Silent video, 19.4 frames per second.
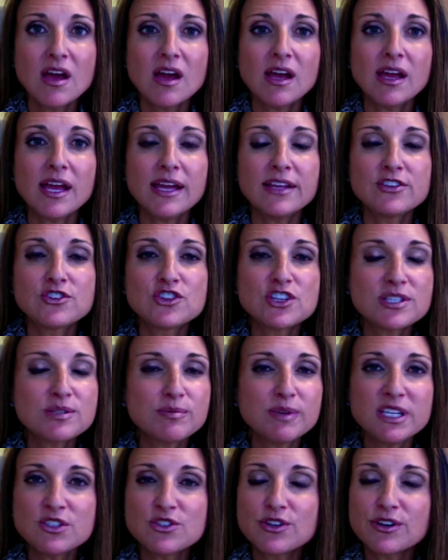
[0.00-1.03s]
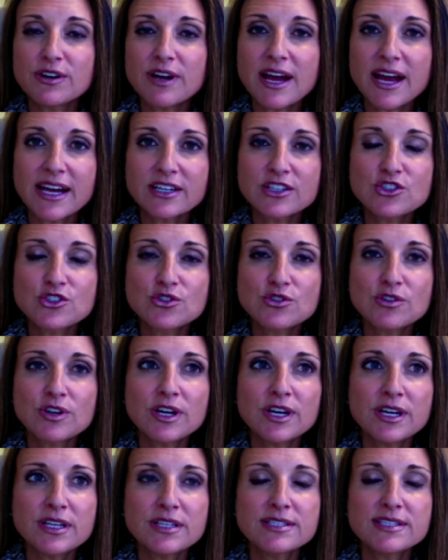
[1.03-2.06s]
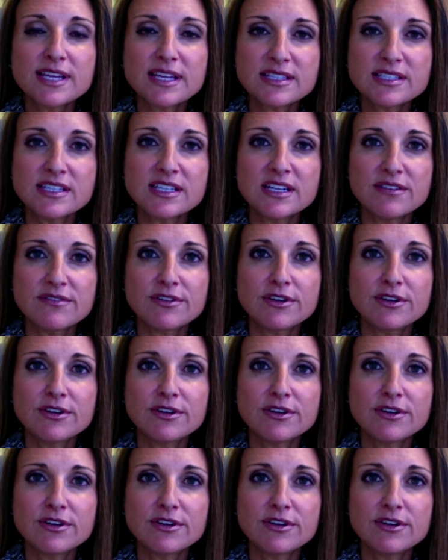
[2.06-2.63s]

It just means you're extra sensitive.